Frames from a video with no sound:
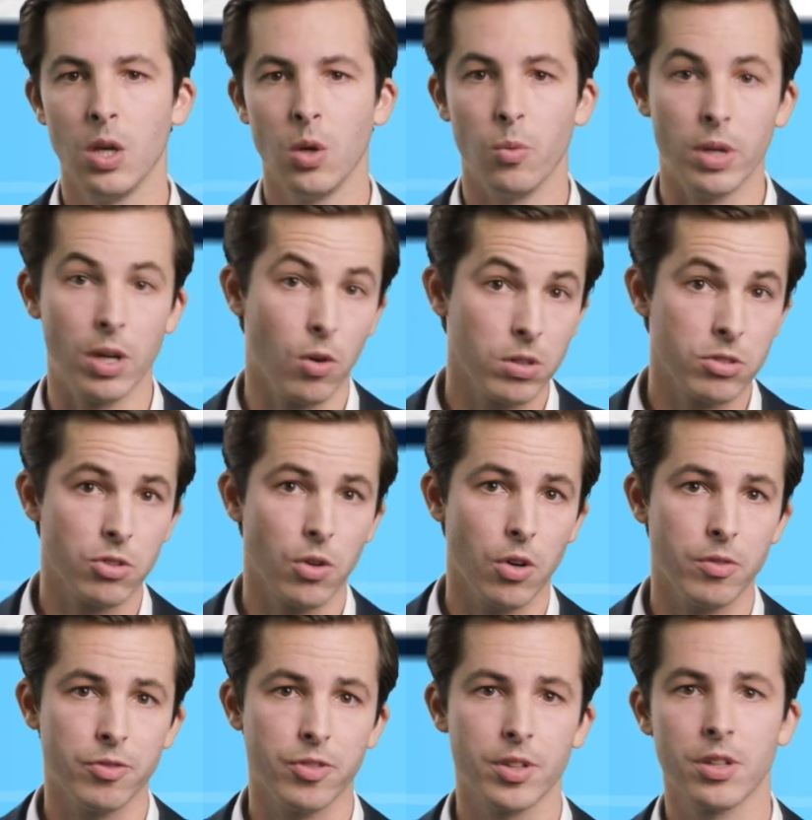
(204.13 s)
We also
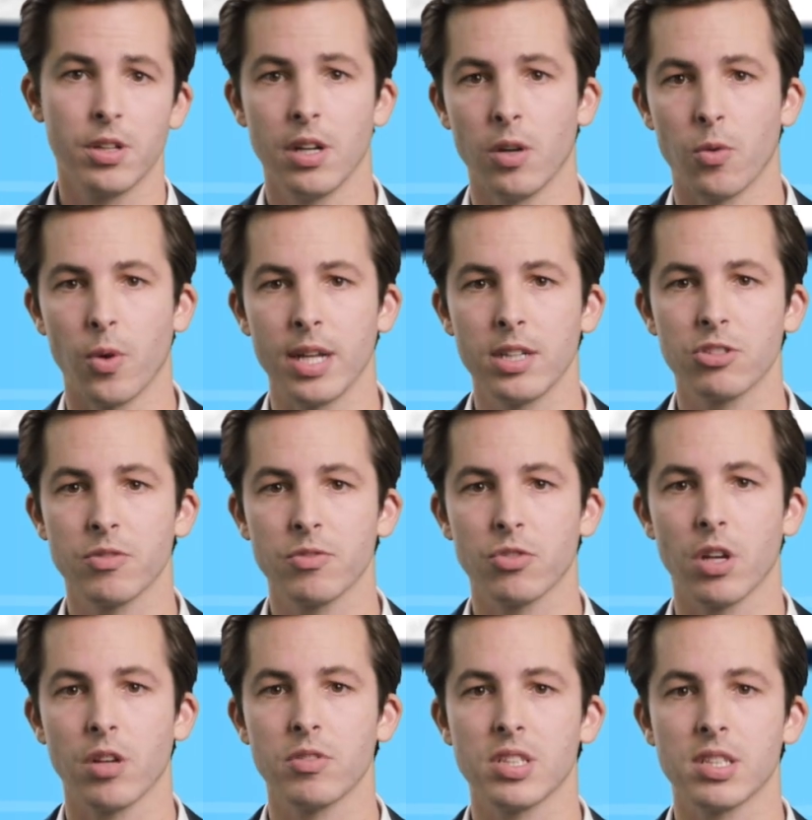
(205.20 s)
offer a range of
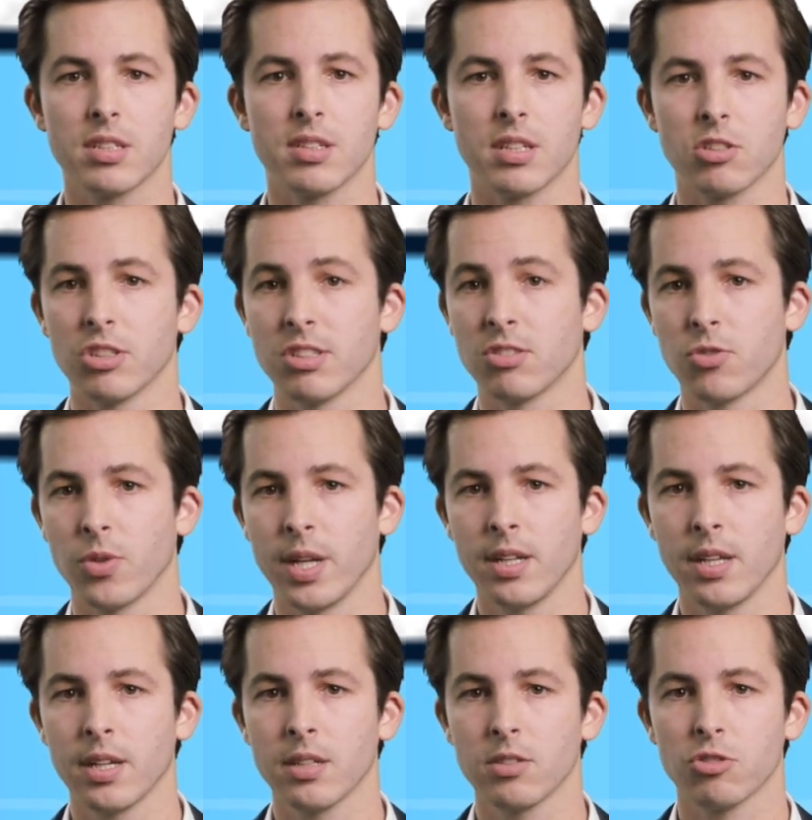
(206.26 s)
services such as
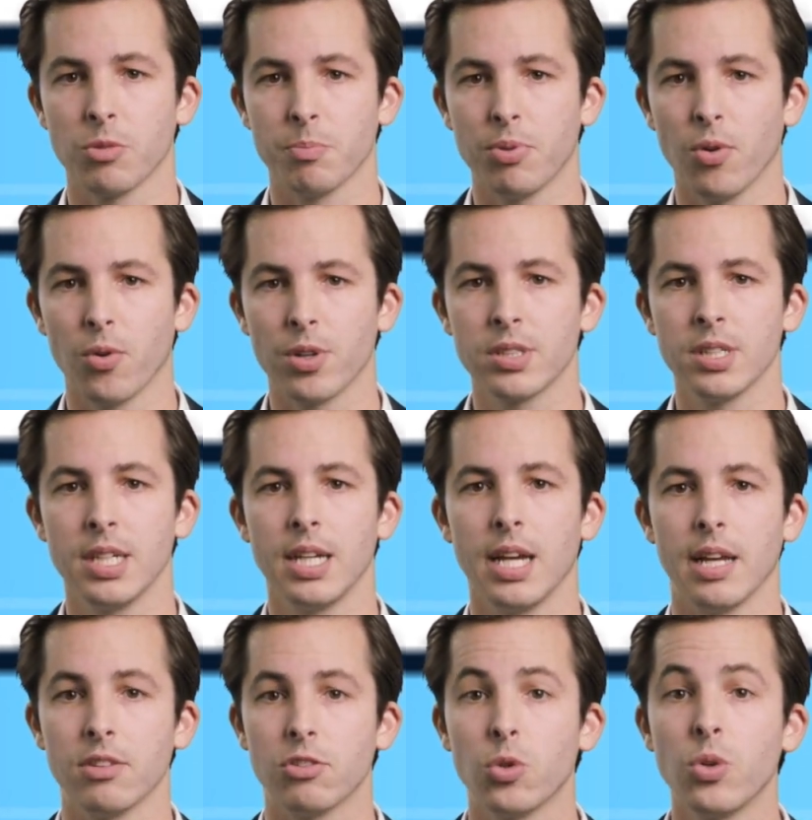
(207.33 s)
training, support
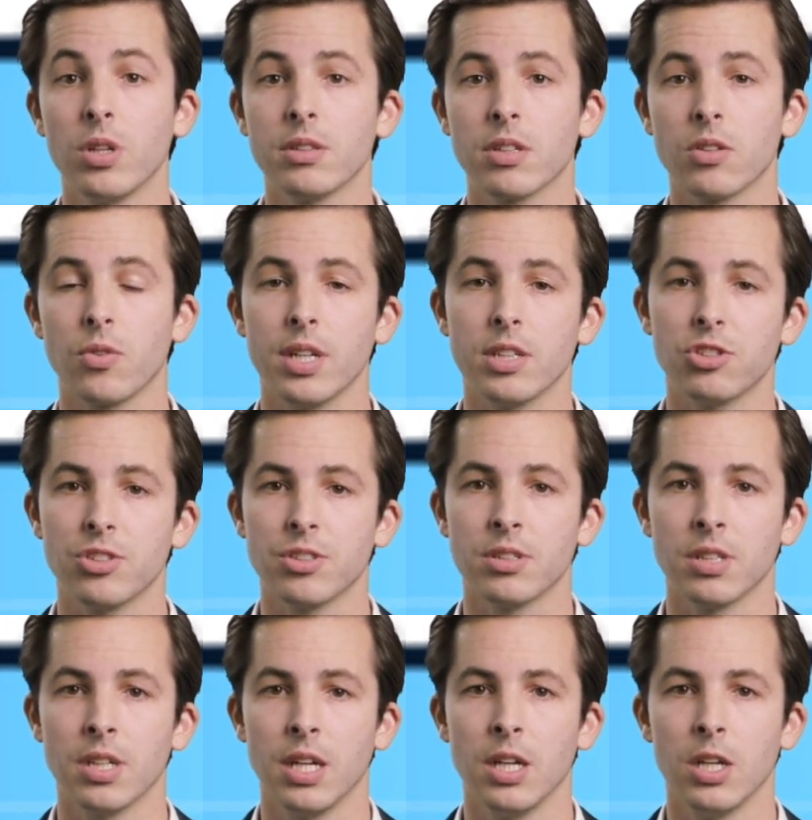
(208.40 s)
and tool integration
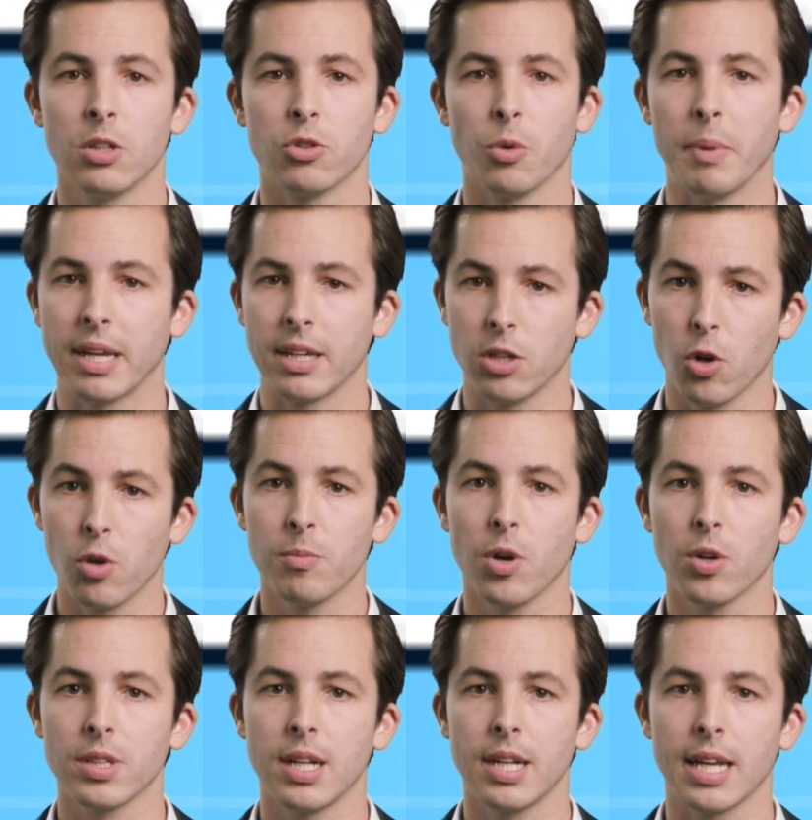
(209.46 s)
to make your
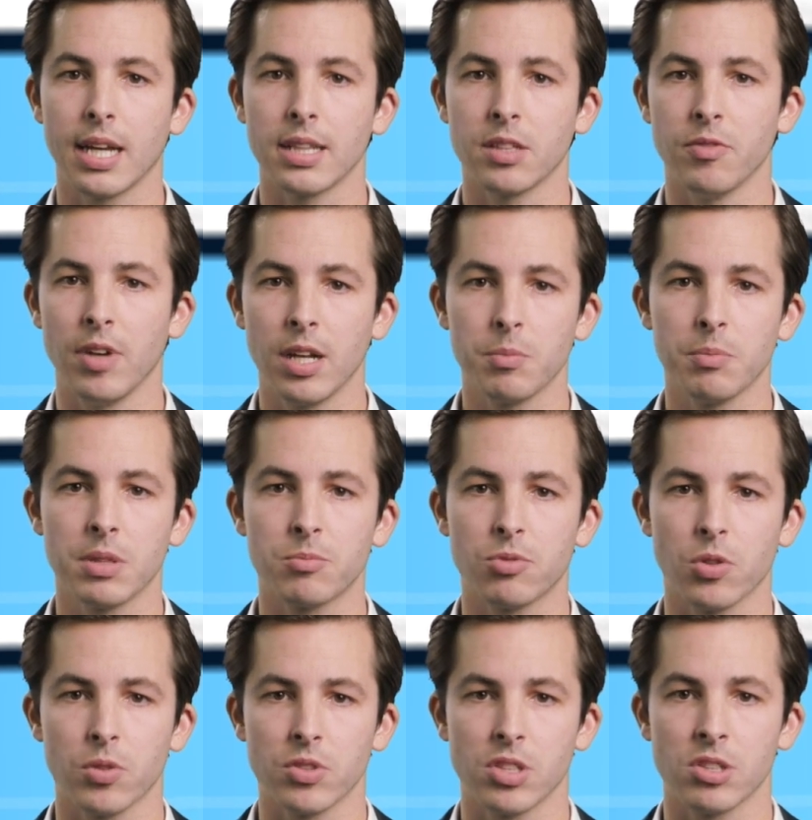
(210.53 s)
modeling and development
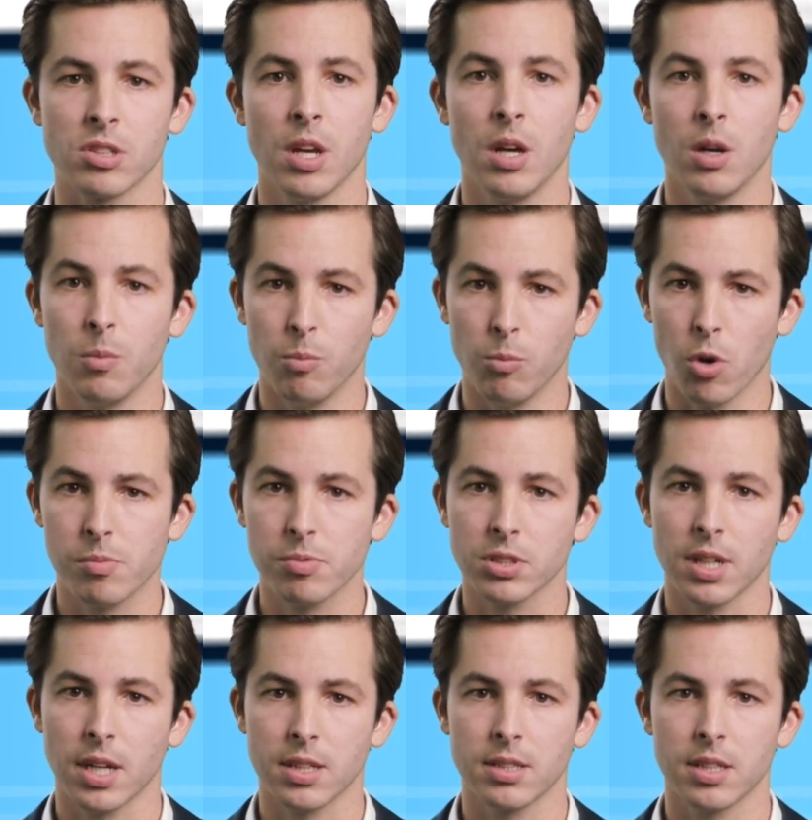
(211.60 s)
process more
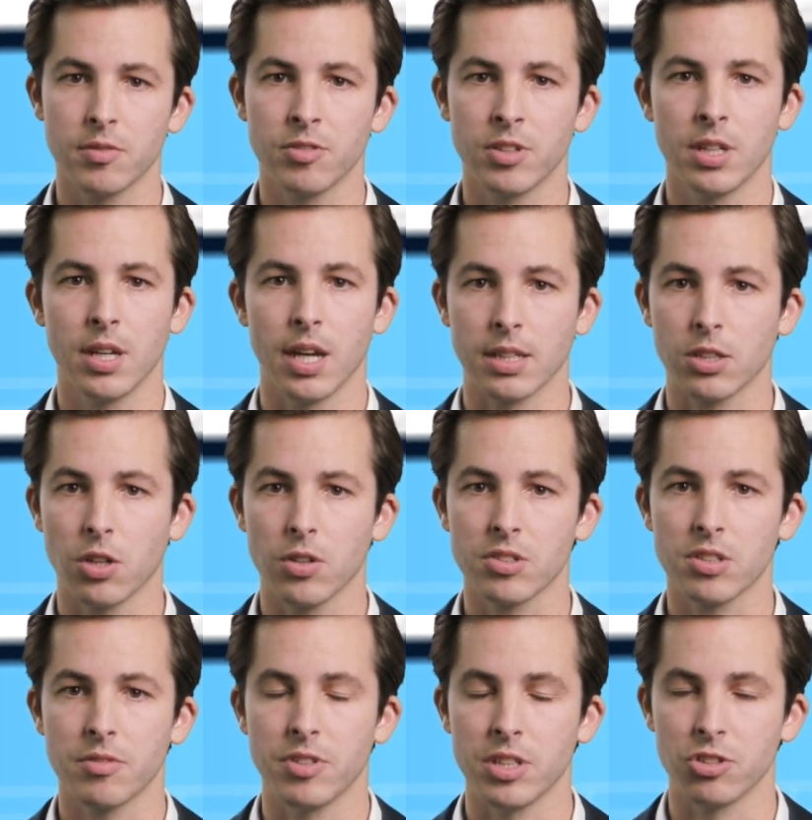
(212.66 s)
productive and
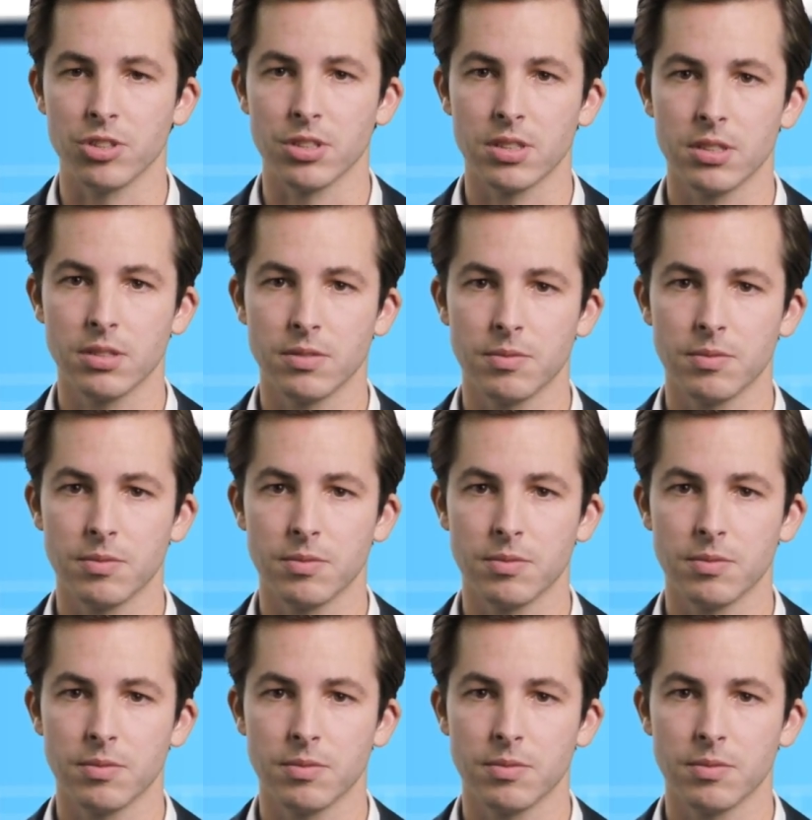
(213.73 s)
cost efficient.